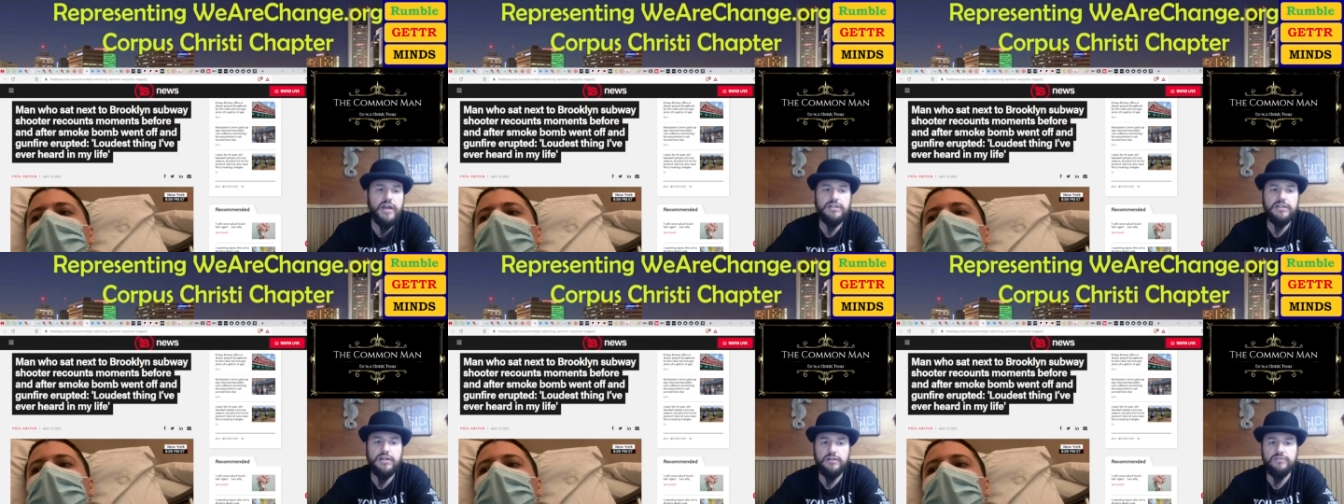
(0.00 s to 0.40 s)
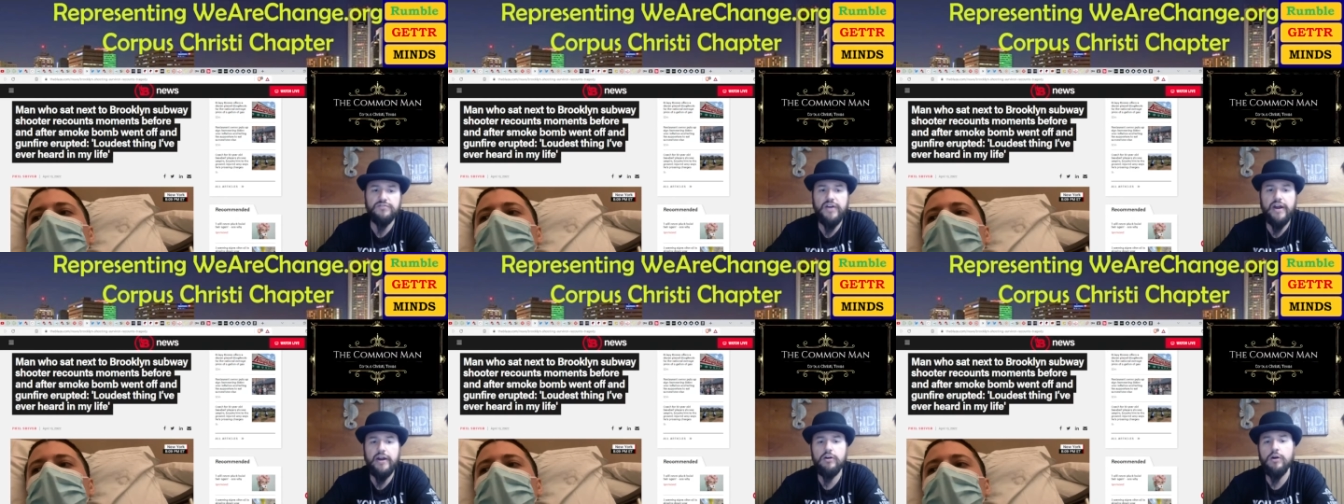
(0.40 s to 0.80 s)
and
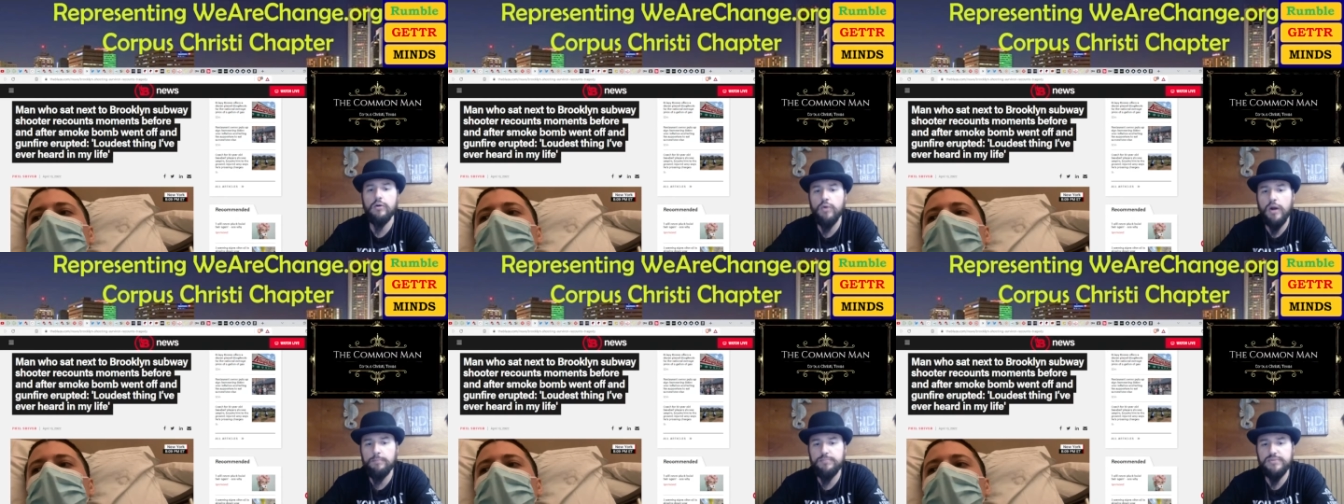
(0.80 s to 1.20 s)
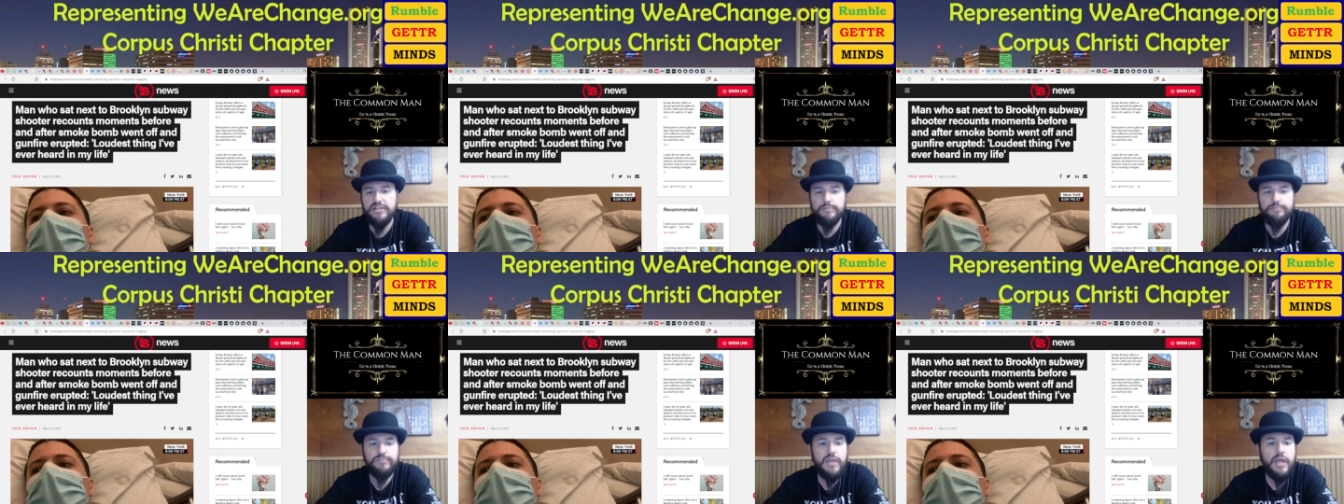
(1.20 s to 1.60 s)
gunfire
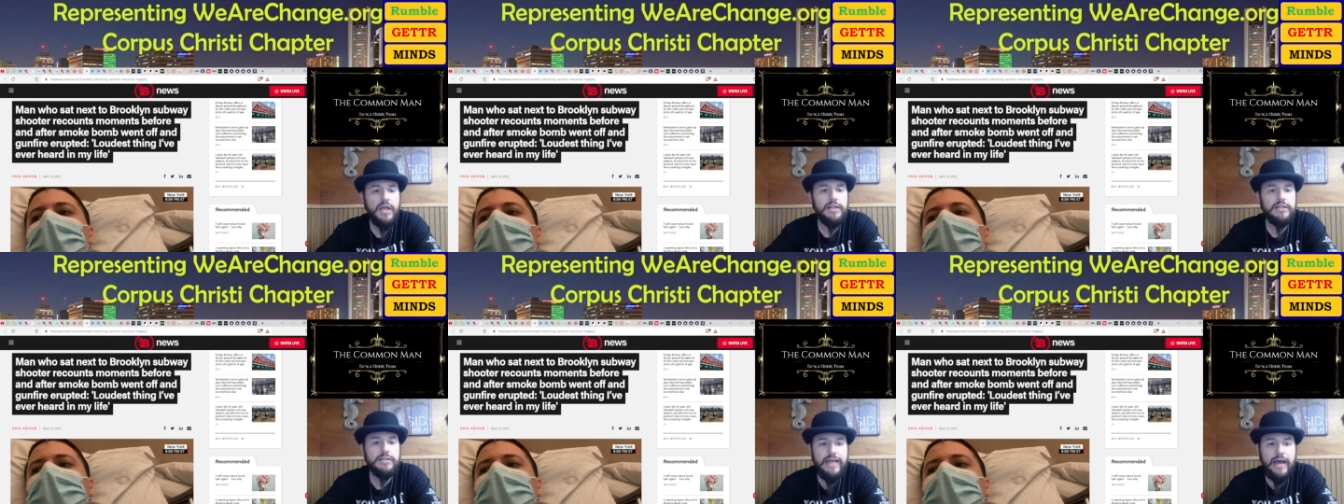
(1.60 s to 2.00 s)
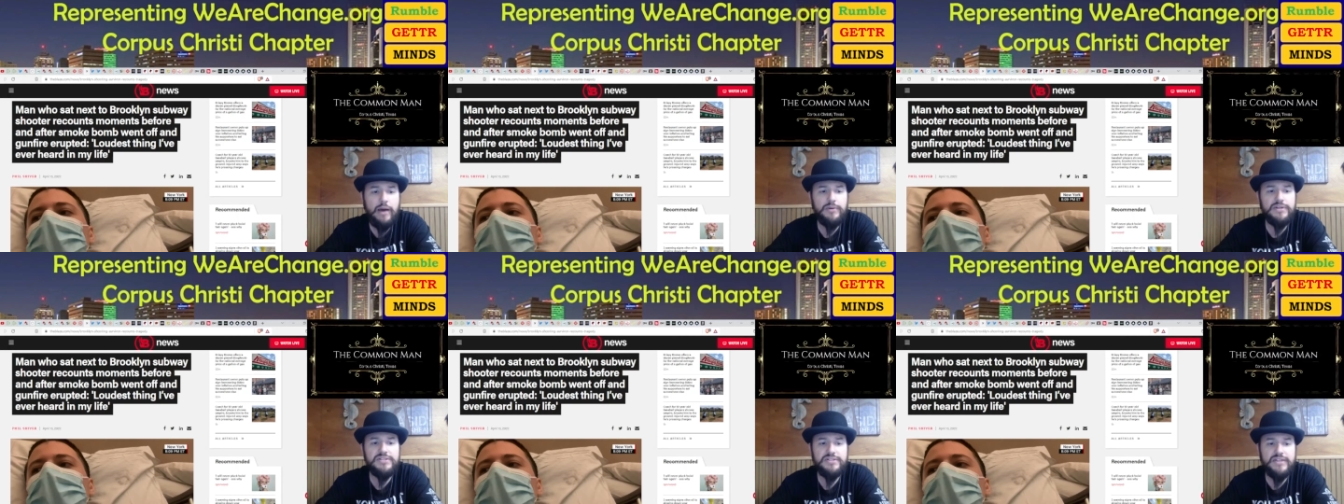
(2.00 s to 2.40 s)
erupted.
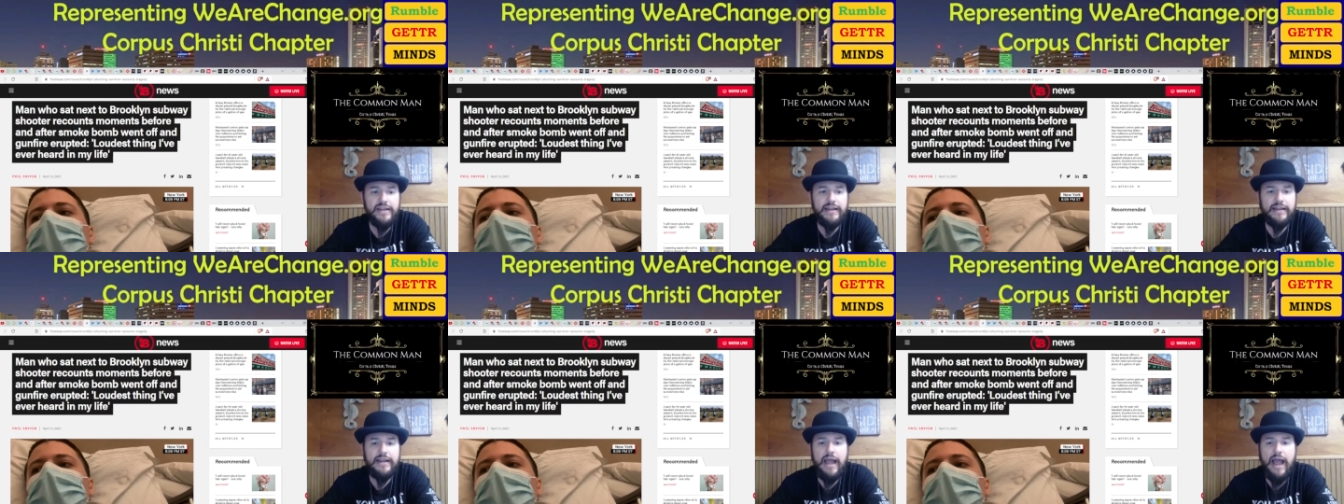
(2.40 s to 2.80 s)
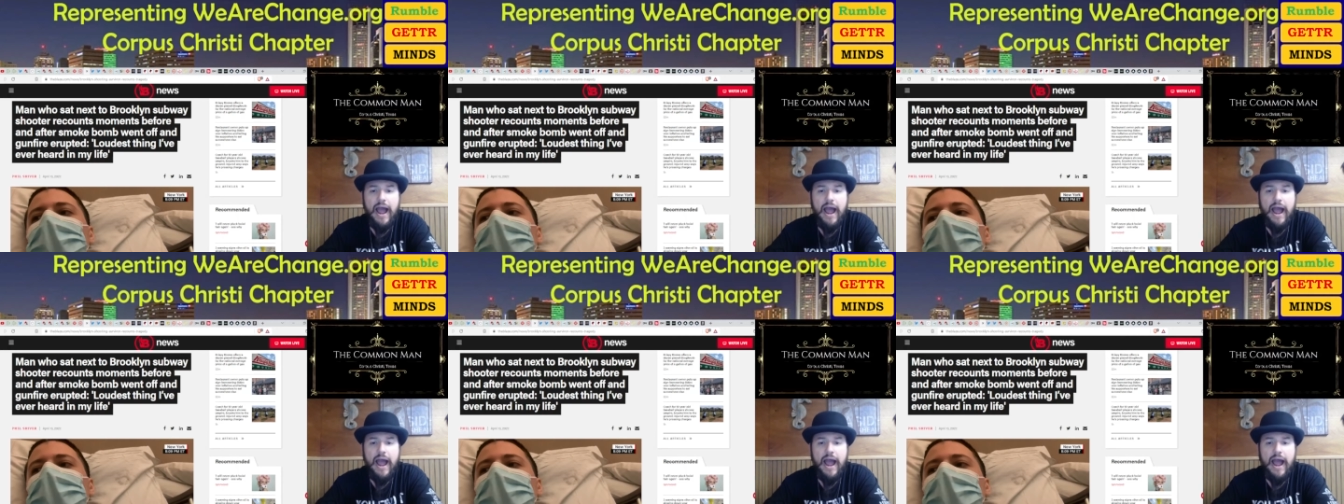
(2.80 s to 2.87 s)
Loudest thing